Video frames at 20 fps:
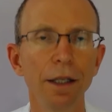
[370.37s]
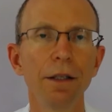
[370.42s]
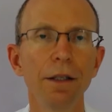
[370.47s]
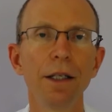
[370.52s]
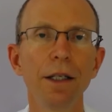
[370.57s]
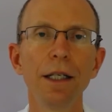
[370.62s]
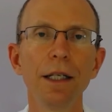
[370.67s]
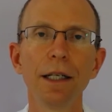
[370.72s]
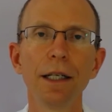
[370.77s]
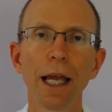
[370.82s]

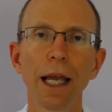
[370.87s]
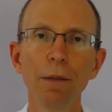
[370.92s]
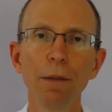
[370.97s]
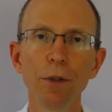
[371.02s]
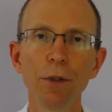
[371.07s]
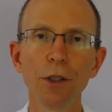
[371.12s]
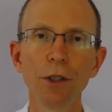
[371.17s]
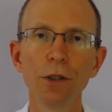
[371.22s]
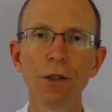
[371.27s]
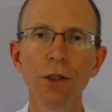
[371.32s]
that
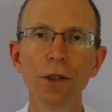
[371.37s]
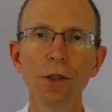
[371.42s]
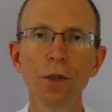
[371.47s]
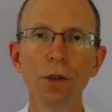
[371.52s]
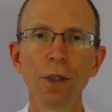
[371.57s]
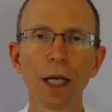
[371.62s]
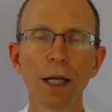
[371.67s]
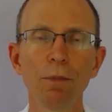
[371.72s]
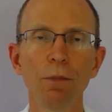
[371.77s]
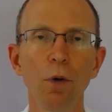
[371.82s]
enables you to
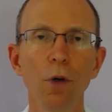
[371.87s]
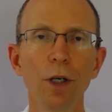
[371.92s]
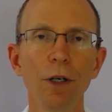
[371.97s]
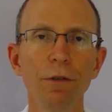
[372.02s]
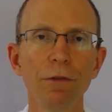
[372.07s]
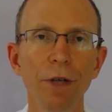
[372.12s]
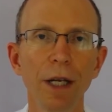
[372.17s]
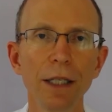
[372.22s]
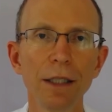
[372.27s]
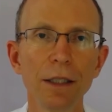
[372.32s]
do that more
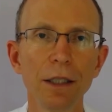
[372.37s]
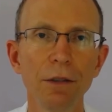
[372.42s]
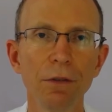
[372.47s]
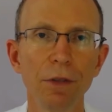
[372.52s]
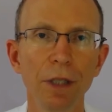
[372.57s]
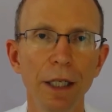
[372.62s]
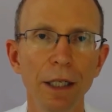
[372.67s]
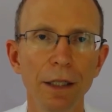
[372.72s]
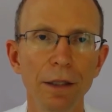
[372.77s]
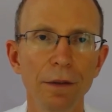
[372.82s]

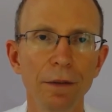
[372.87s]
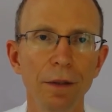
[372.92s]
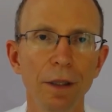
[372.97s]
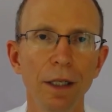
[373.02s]
effectively,